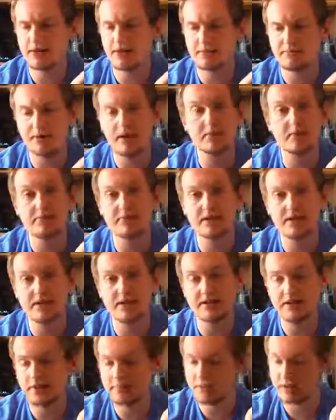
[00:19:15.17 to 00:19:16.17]
I'm probably
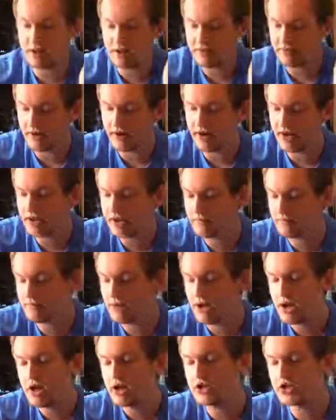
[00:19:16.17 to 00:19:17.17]
missing something, and if I am,
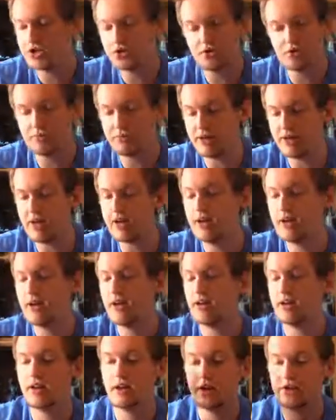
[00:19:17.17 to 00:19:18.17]
shoot me.
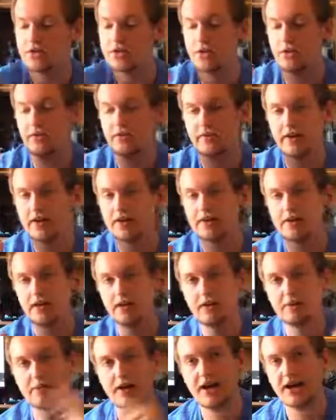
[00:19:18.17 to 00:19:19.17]
A lot of Showa fans can
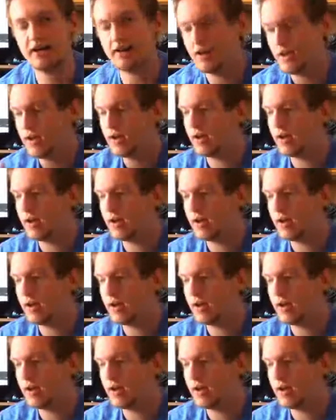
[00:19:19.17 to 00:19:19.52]
get mad.